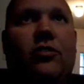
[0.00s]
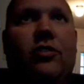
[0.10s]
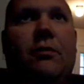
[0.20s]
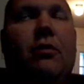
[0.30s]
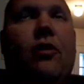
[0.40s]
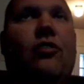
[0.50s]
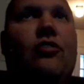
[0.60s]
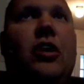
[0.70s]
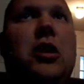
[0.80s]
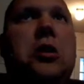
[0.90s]
sick
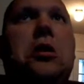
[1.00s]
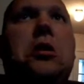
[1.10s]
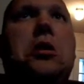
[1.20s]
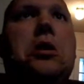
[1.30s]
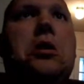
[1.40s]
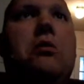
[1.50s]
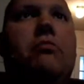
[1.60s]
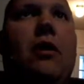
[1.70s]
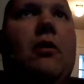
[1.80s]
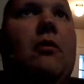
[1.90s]
person.
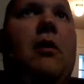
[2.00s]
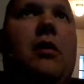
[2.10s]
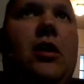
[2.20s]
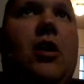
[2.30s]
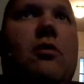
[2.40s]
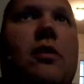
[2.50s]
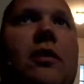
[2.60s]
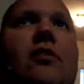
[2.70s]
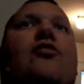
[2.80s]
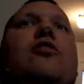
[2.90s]
Then okay, we know
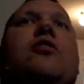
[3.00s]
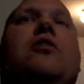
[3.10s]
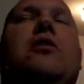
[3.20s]
this.